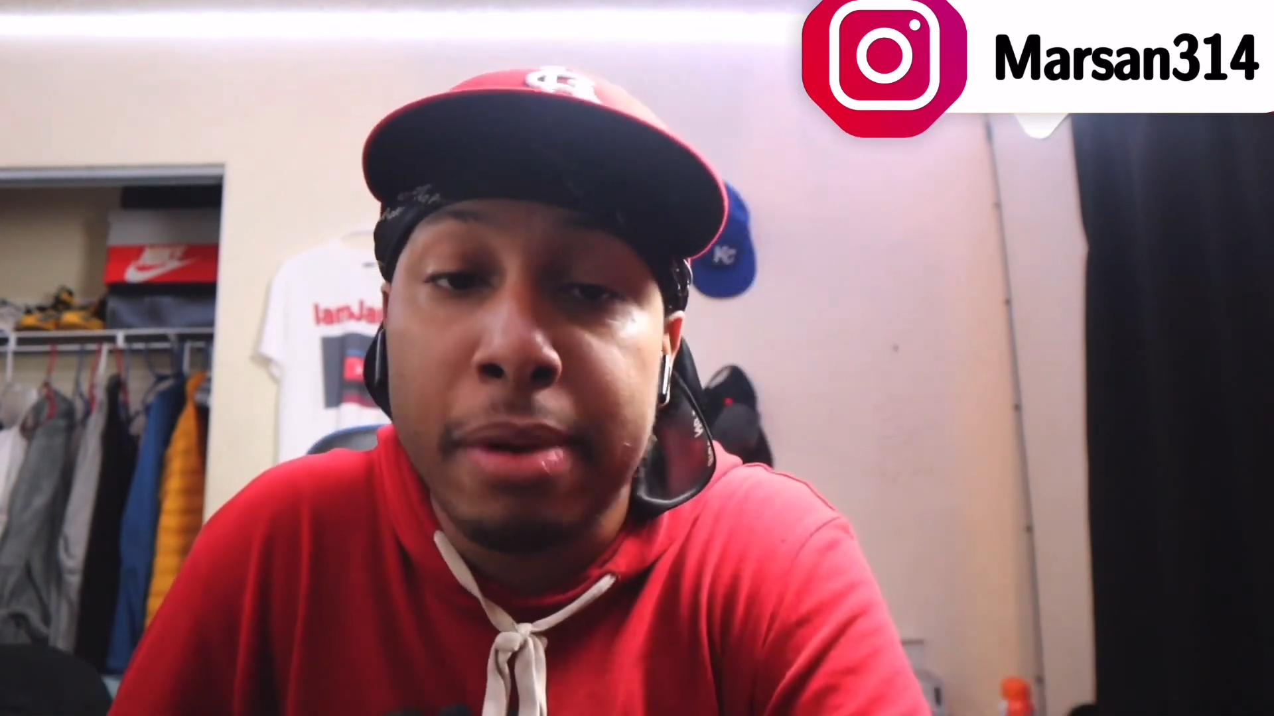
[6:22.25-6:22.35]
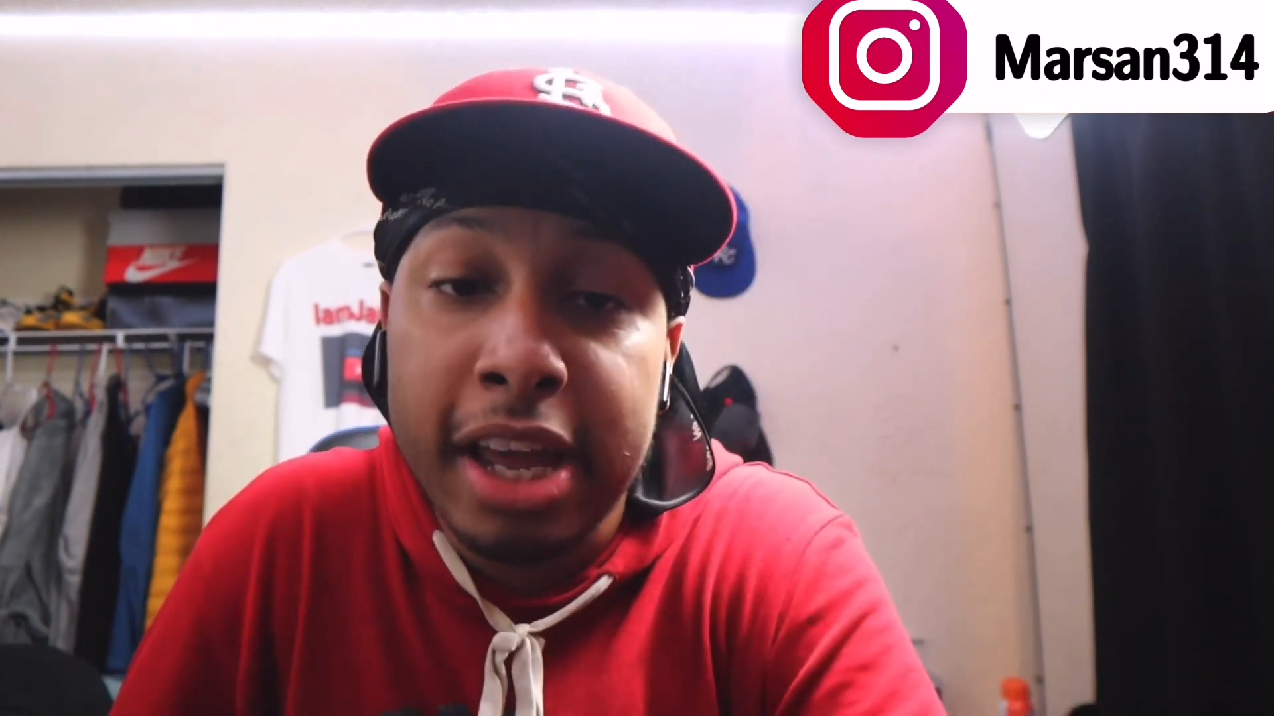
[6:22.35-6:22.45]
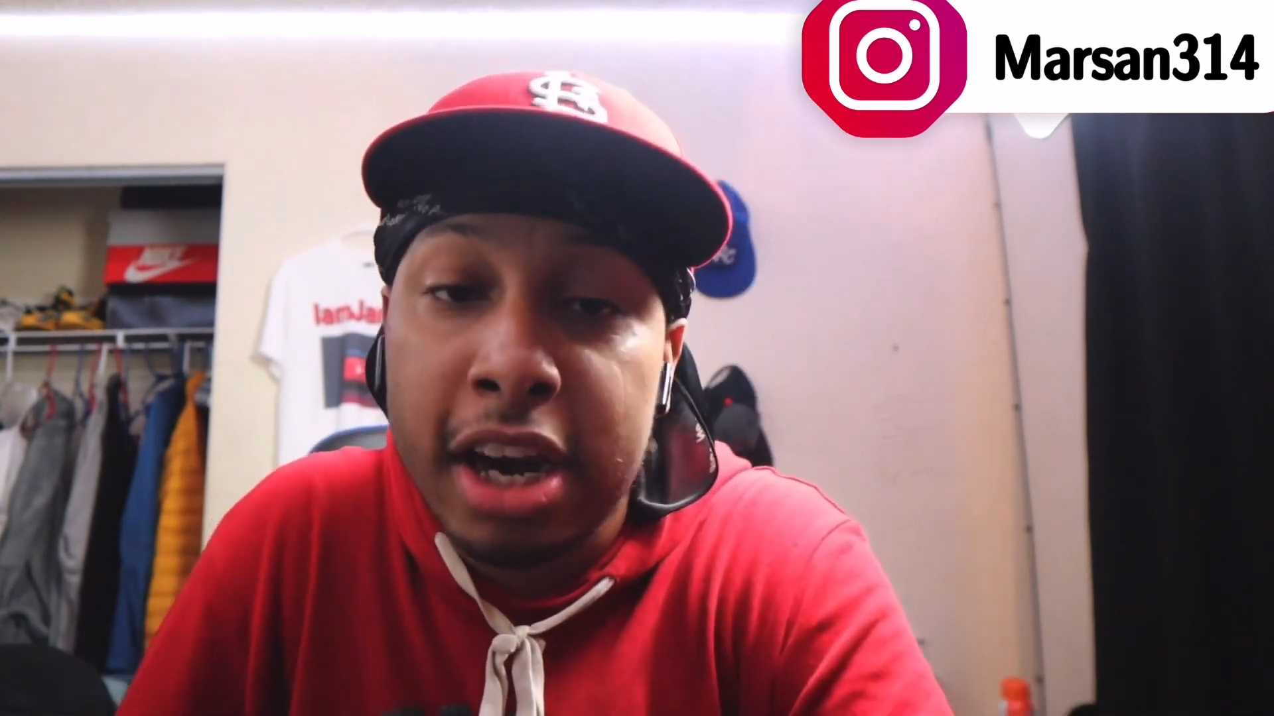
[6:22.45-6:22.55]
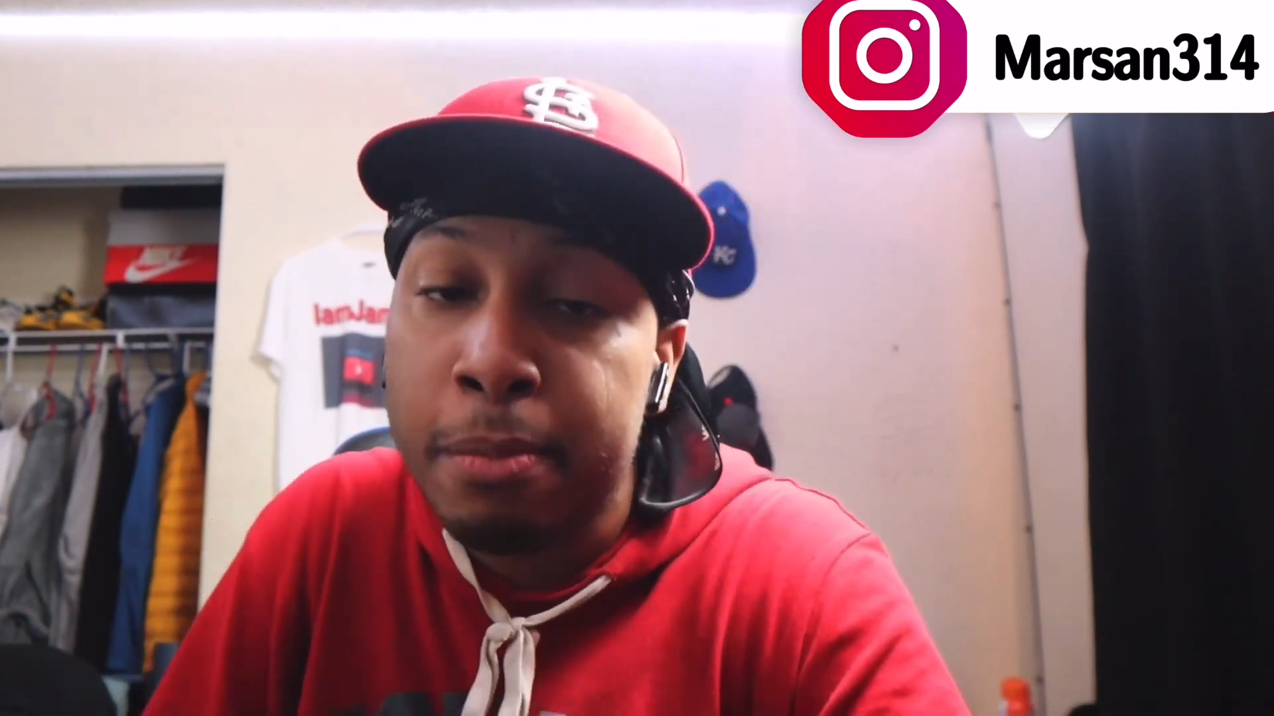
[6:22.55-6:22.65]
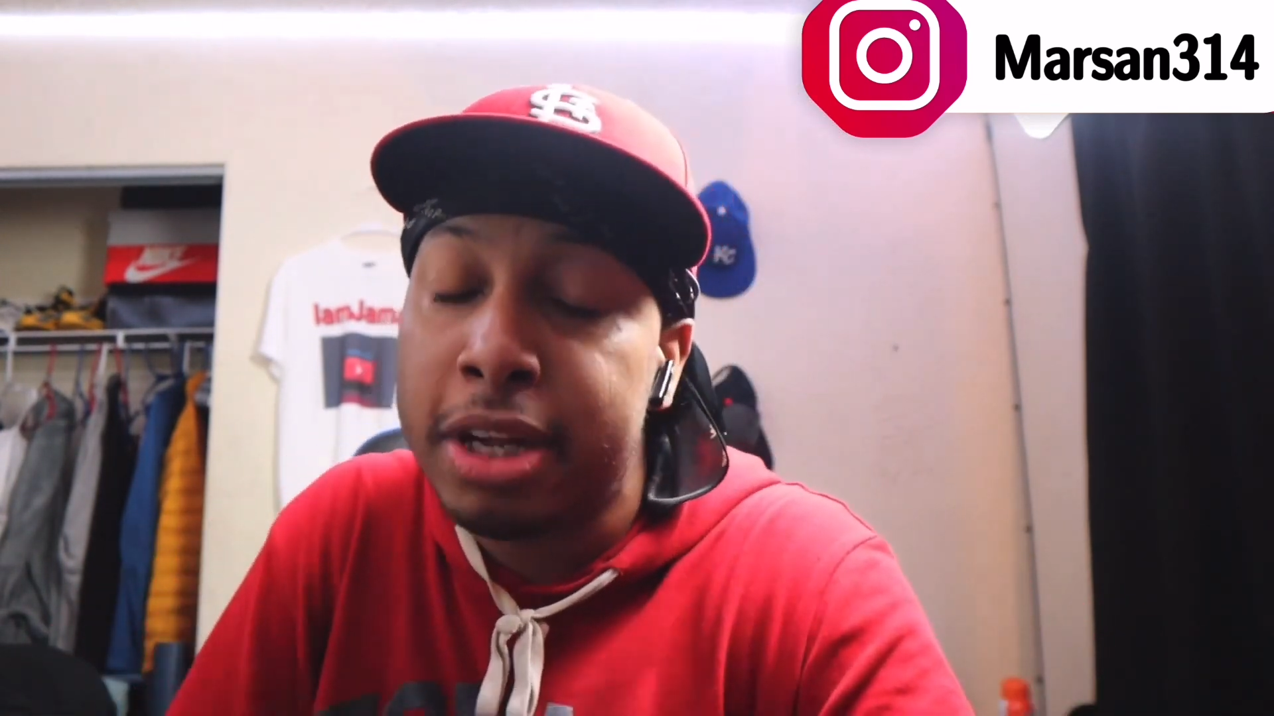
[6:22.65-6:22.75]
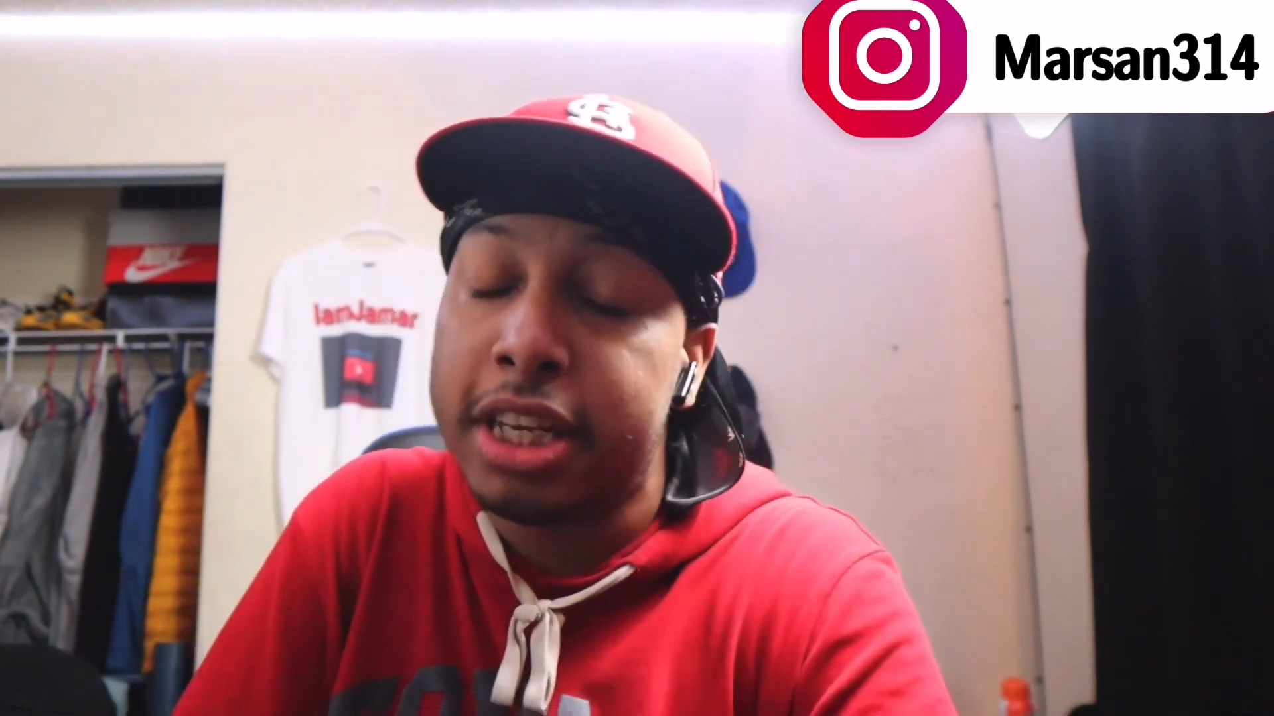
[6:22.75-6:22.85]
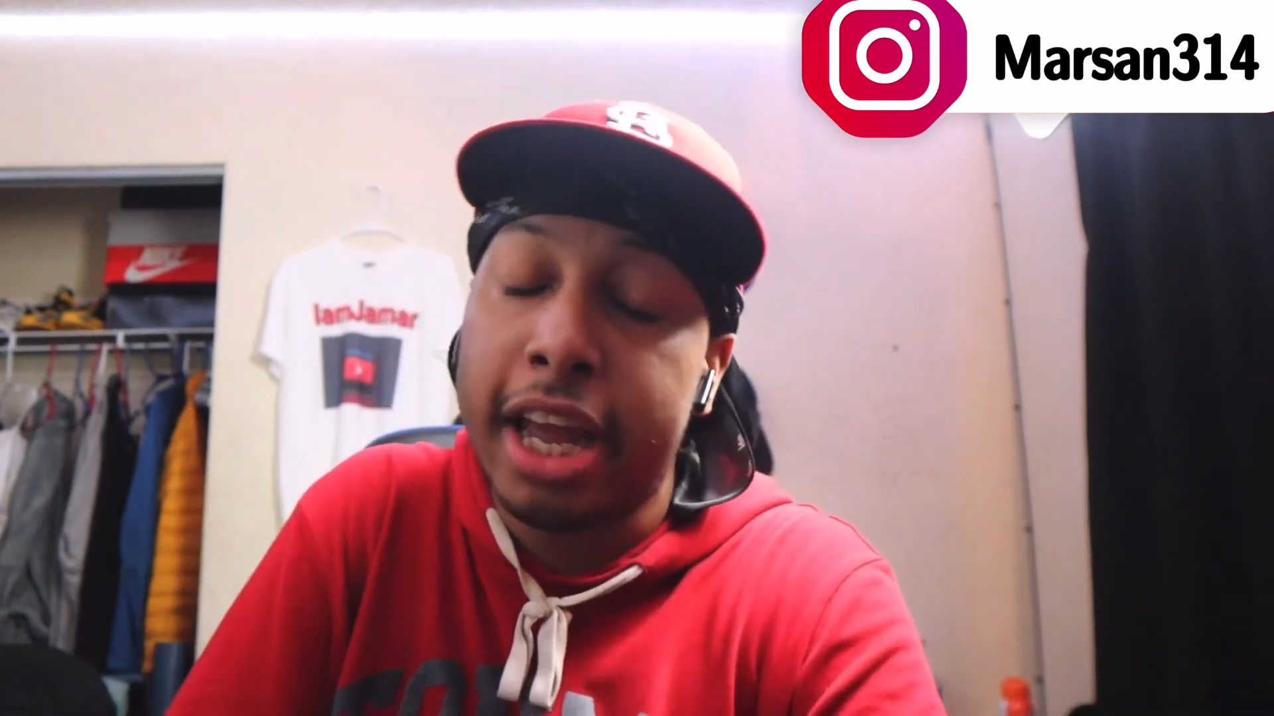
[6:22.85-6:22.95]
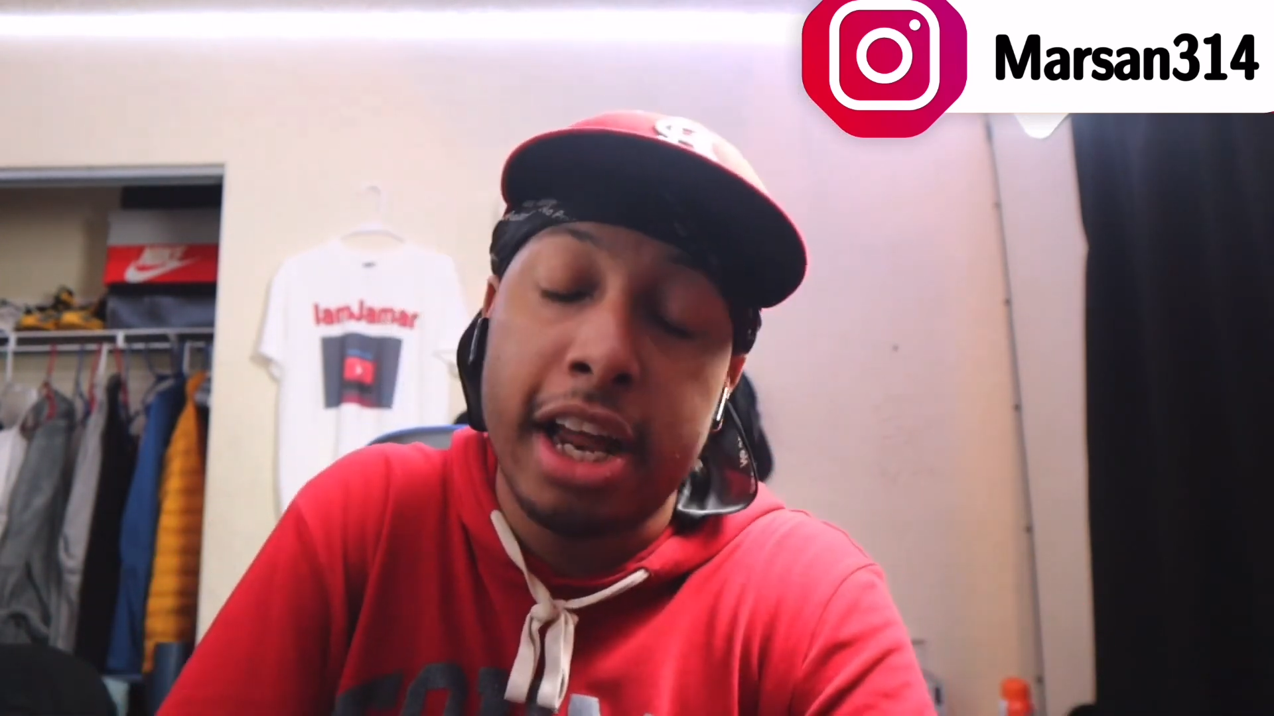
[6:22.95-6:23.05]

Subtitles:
Anitta, Missy